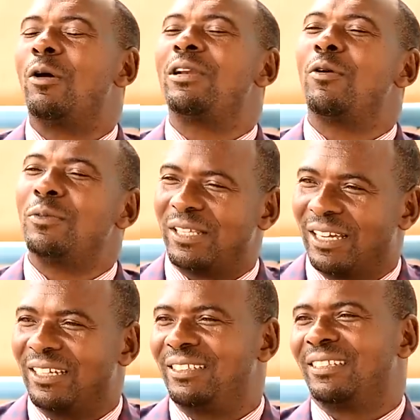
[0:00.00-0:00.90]
ni
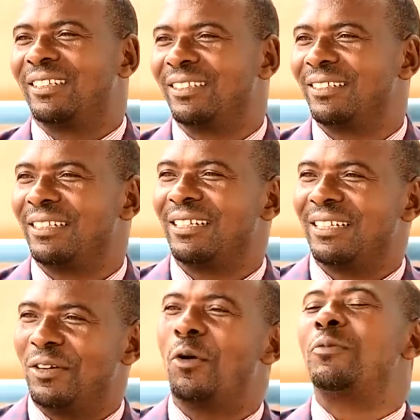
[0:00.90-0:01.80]
umusekirite
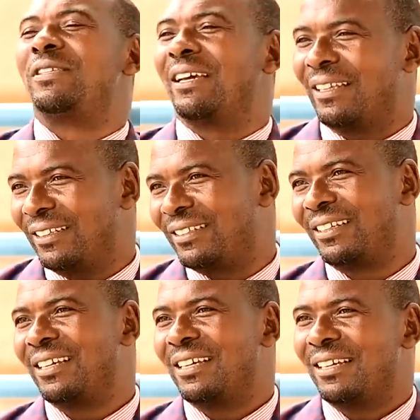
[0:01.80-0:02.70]
ni umusekirite